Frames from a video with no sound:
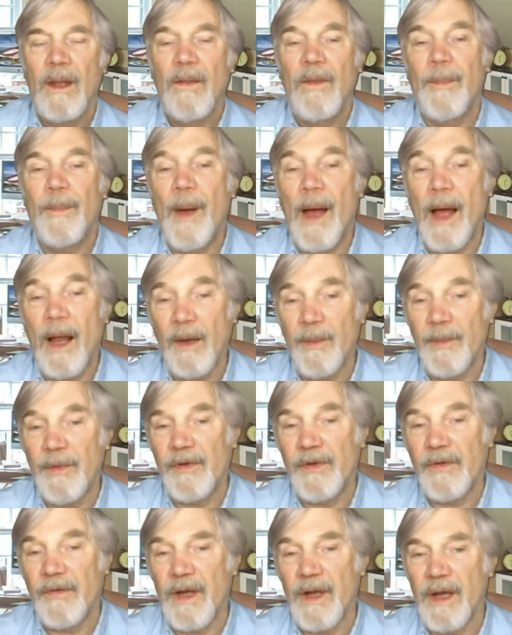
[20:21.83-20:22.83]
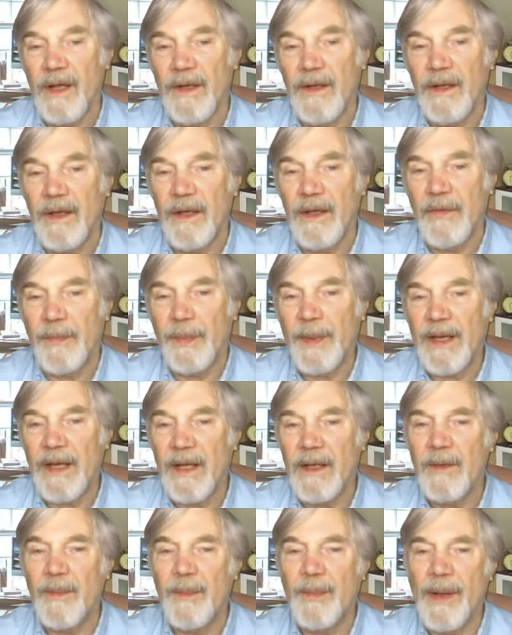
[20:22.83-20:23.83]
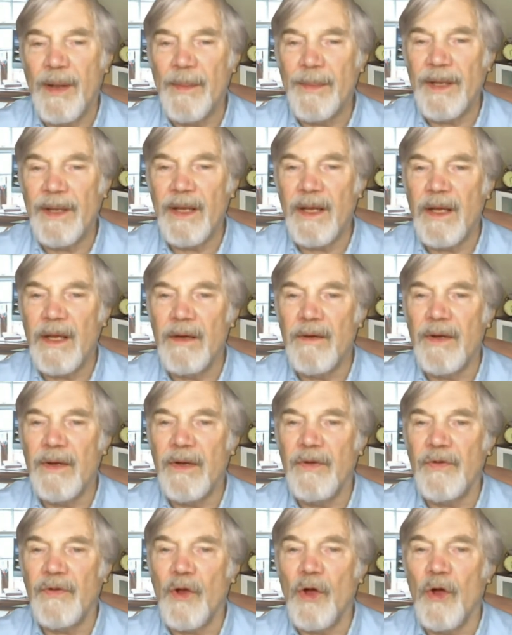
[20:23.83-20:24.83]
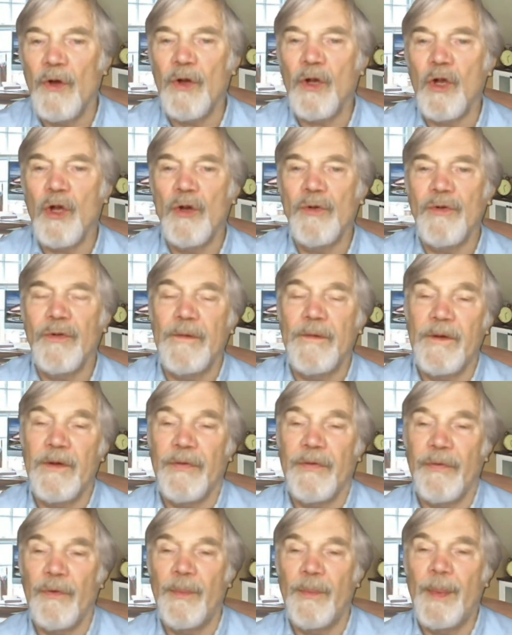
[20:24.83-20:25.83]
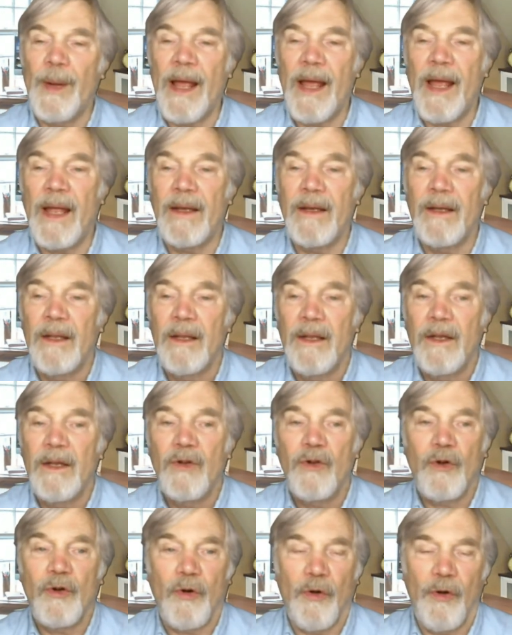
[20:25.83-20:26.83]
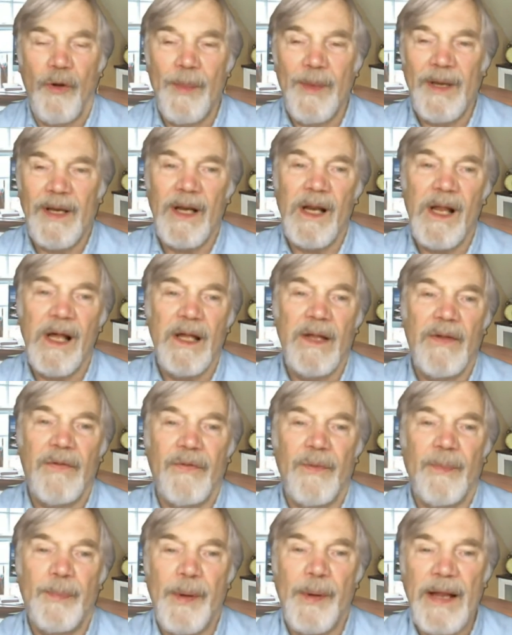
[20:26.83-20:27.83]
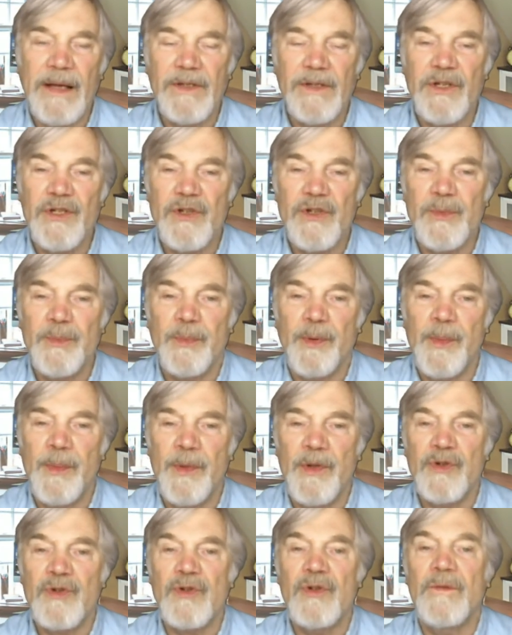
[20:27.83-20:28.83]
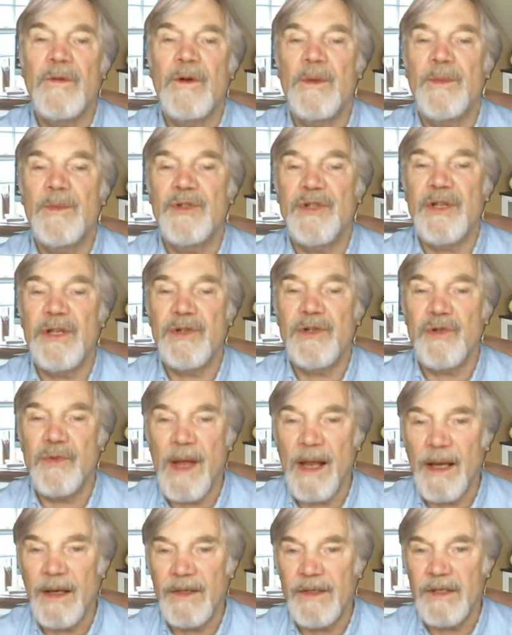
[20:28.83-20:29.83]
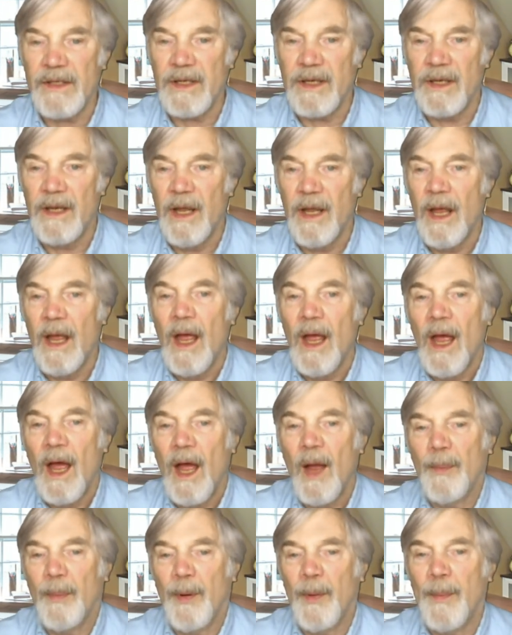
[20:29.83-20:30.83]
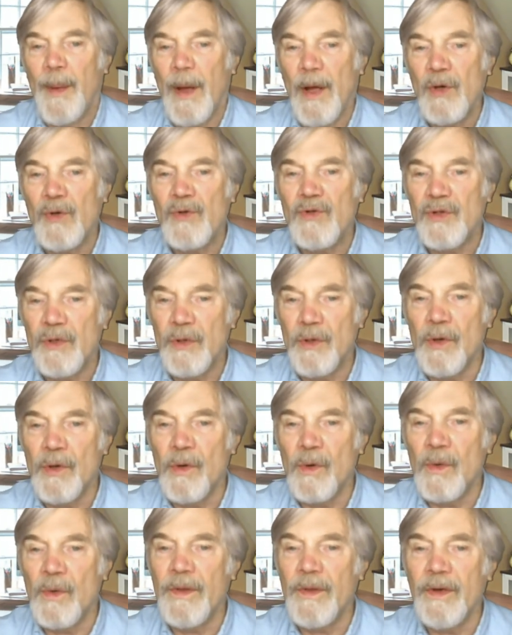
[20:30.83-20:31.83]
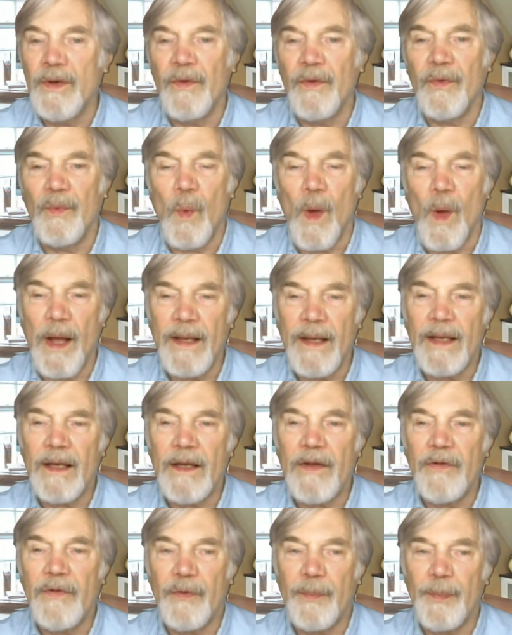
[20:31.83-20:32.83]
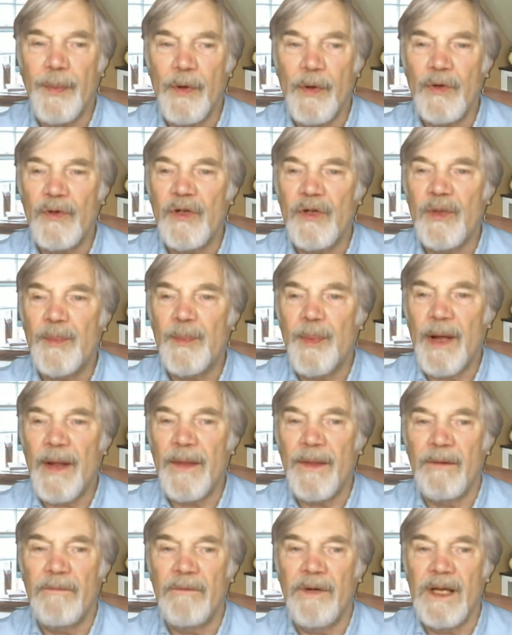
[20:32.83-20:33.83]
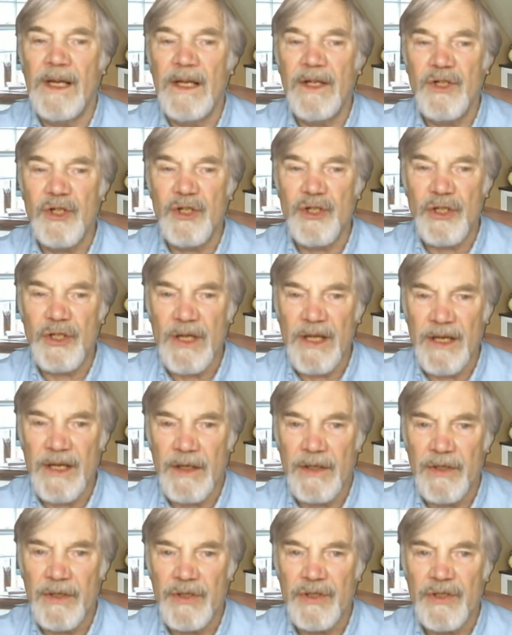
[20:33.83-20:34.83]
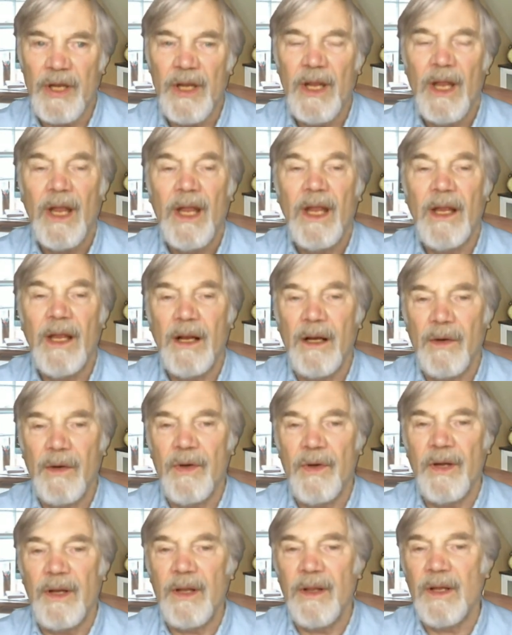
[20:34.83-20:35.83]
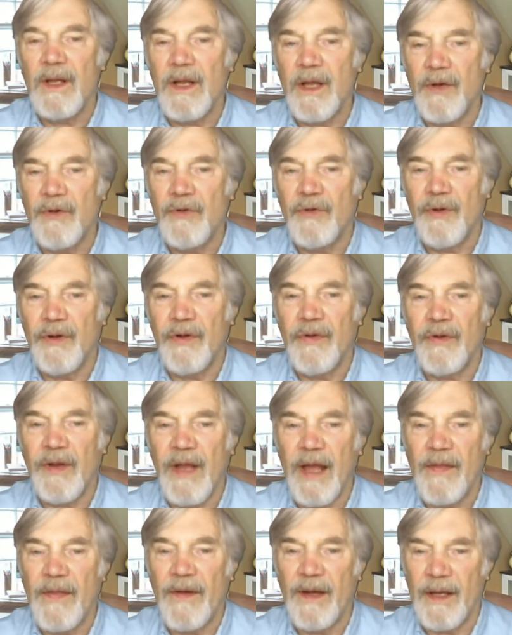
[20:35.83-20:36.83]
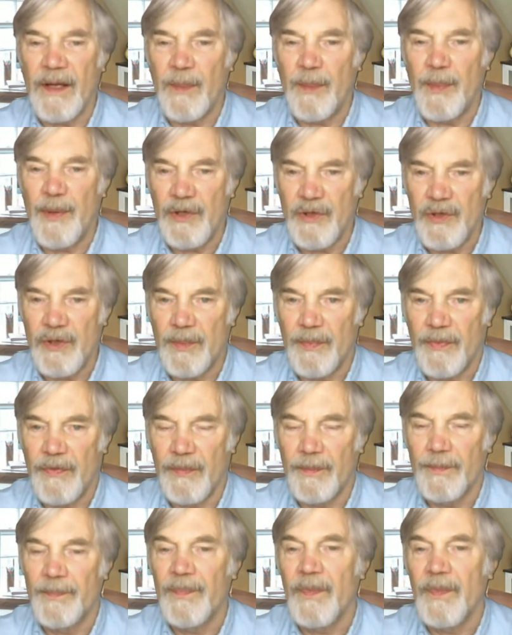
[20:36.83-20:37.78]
The Parliament of Ghana has begun public hearings on a controversial plan to criminalize the practice and promotion of homosexuality, a proposed law that is widely supported by the religious leaders, including the country's Catholic bishops.